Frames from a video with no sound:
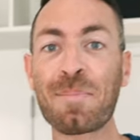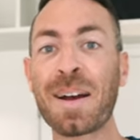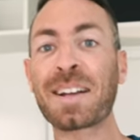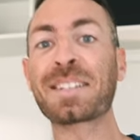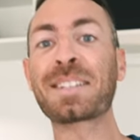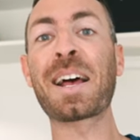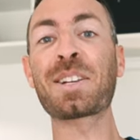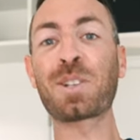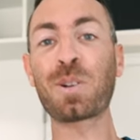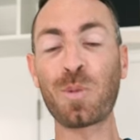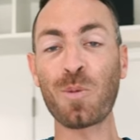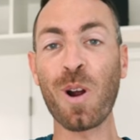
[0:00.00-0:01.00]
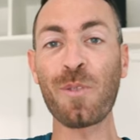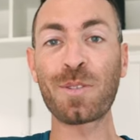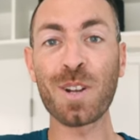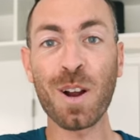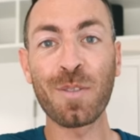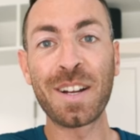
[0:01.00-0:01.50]
Mike Sasser, boudoir
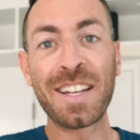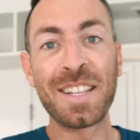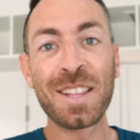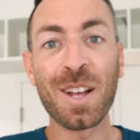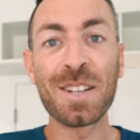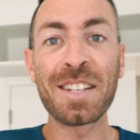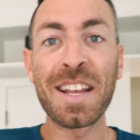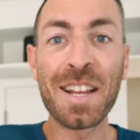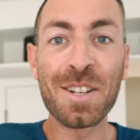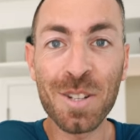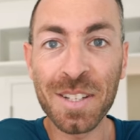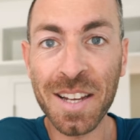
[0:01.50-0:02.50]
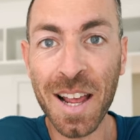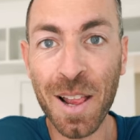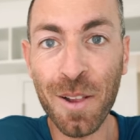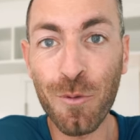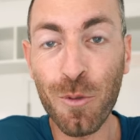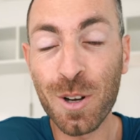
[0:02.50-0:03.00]
photographer in Los Angeles,
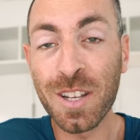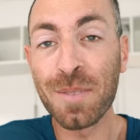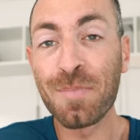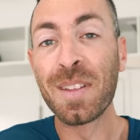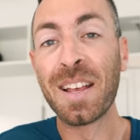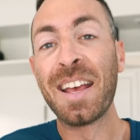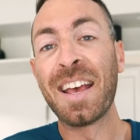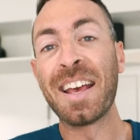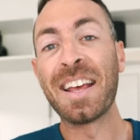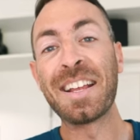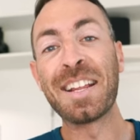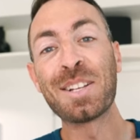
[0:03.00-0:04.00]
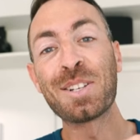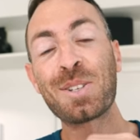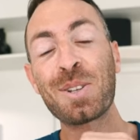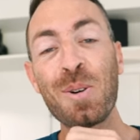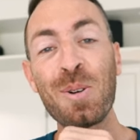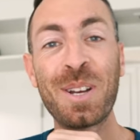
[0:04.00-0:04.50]
California, and it is
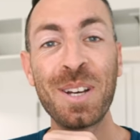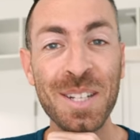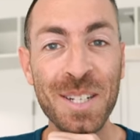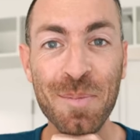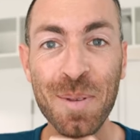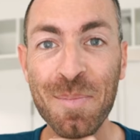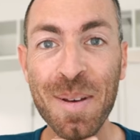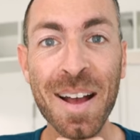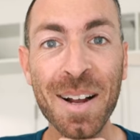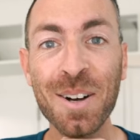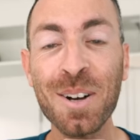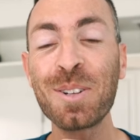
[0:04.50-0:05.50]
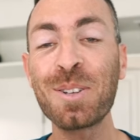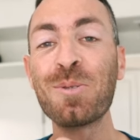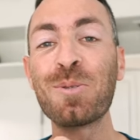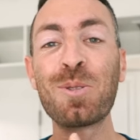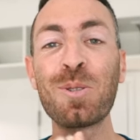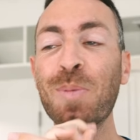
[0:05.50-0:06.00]
so good to be back on
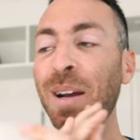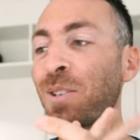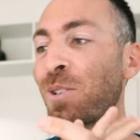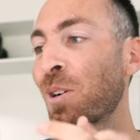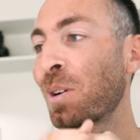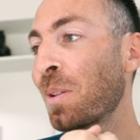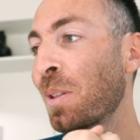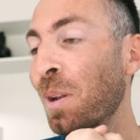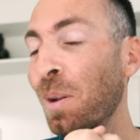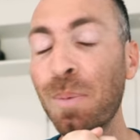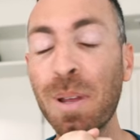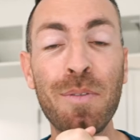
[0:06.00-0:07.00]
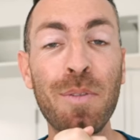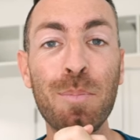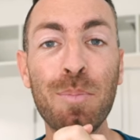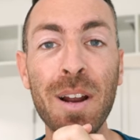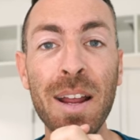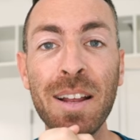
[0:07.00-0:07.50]
YouTube. I took a little bit of a
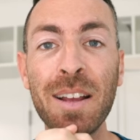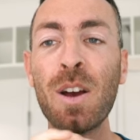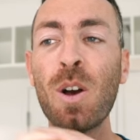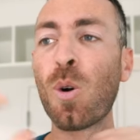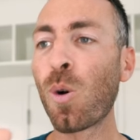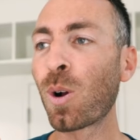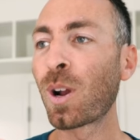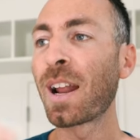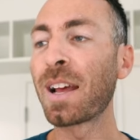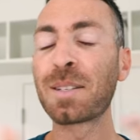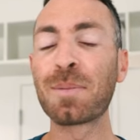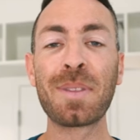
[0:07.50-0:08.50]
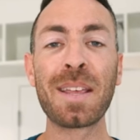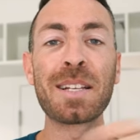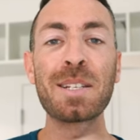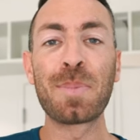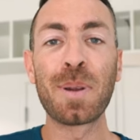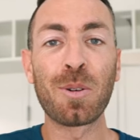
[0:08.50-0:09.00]
break, organized some
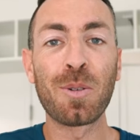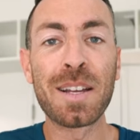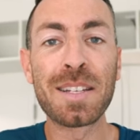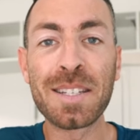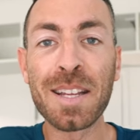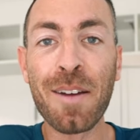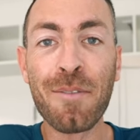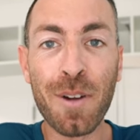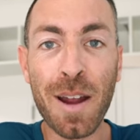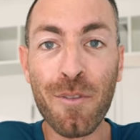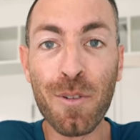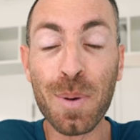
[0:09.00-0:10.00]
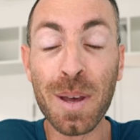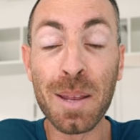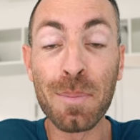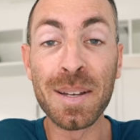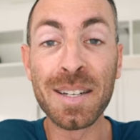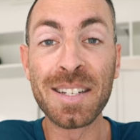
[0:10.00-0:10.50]
things. It's been a crazy time for
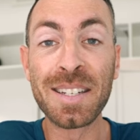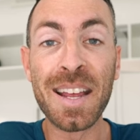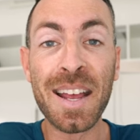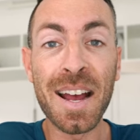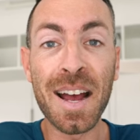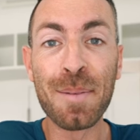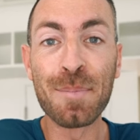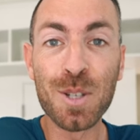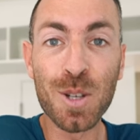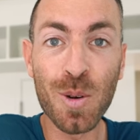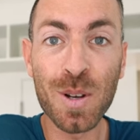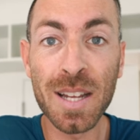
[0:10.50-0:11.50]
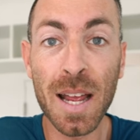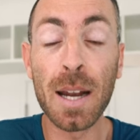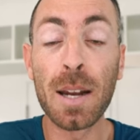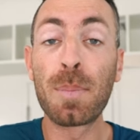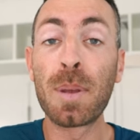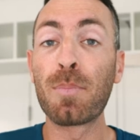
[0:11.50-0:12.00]
everybody, but today I'm so
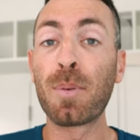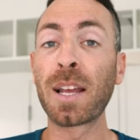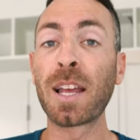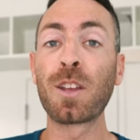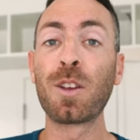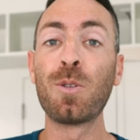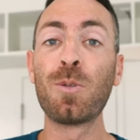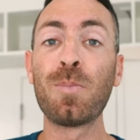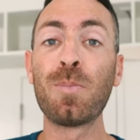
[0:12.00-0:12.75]
excited to be bringing you